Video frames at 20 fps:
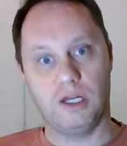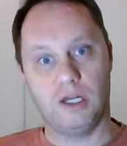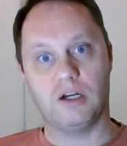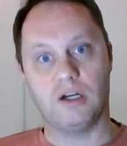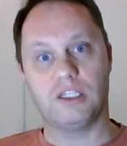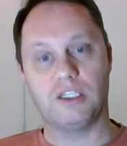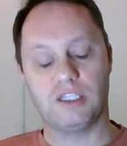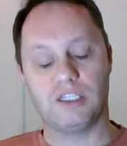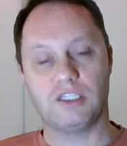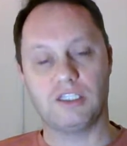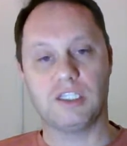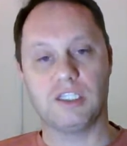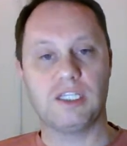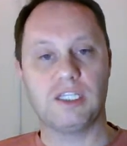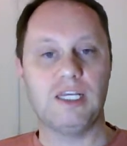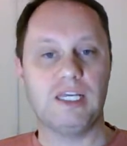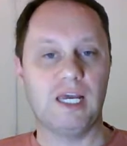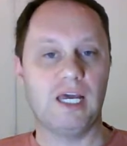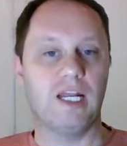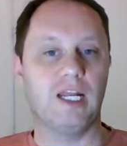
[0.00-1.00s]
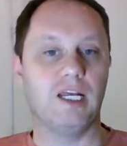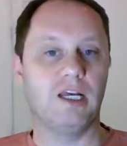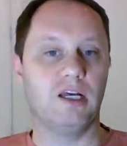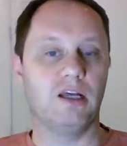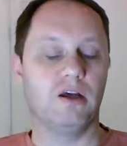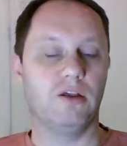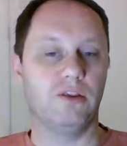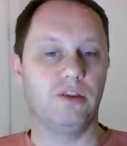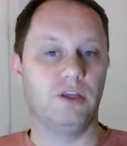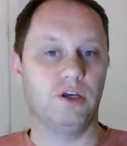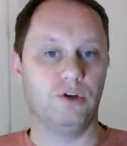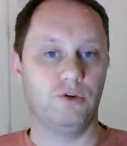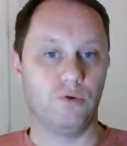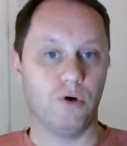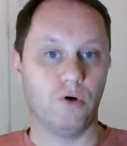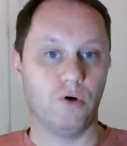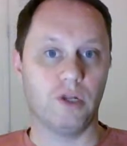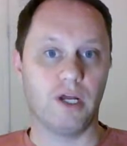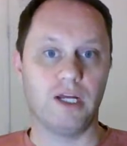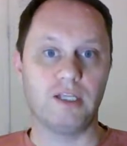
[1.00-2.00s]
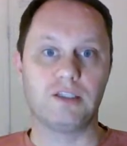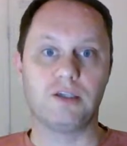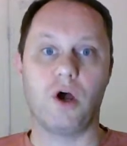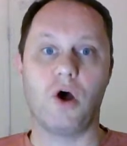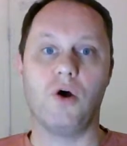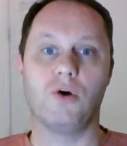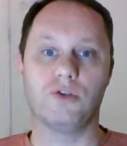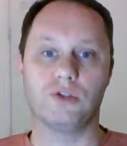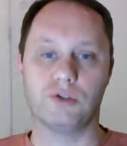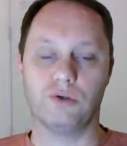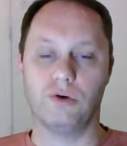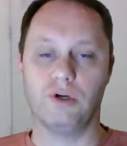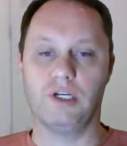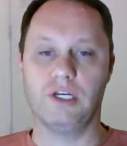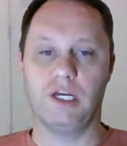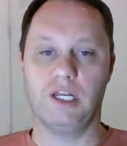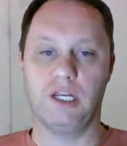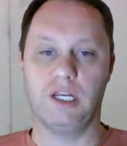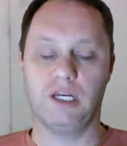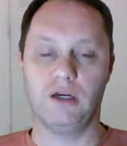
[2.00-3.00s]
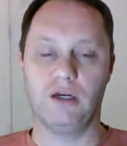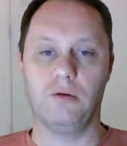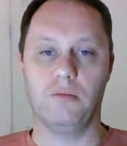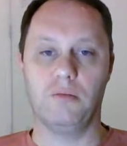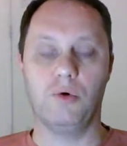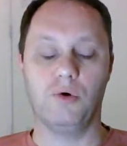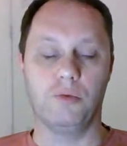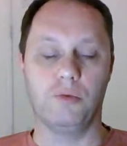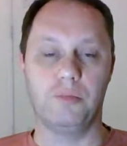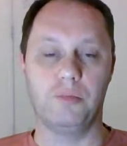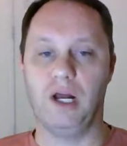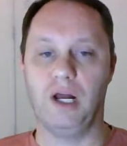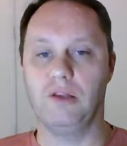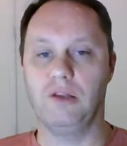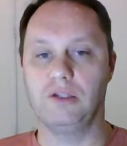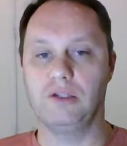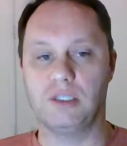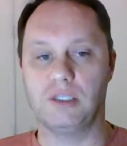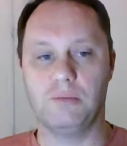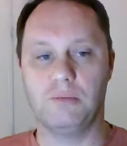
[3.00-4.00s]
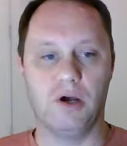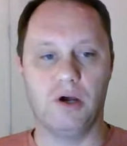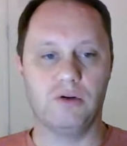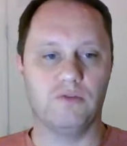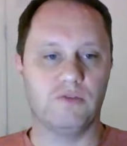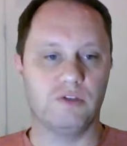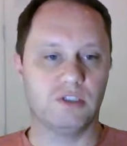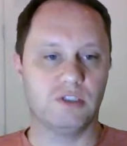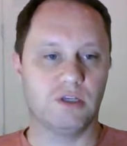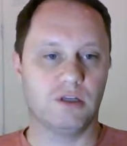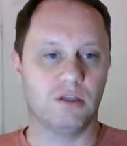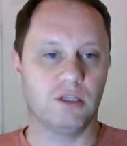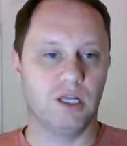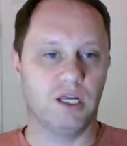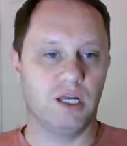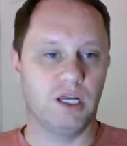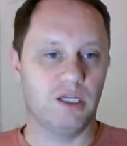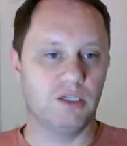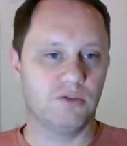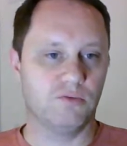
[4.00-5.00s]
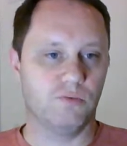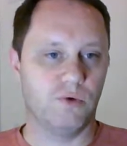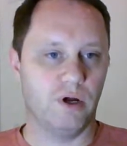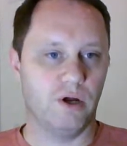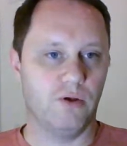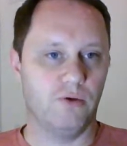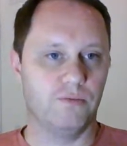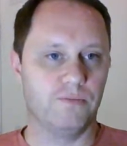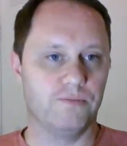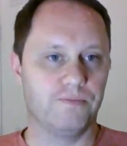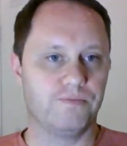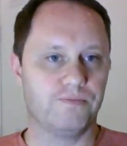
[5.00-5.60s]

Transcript: consistently getting the grow lights also are getting a more balanced amount of the sunlight as well.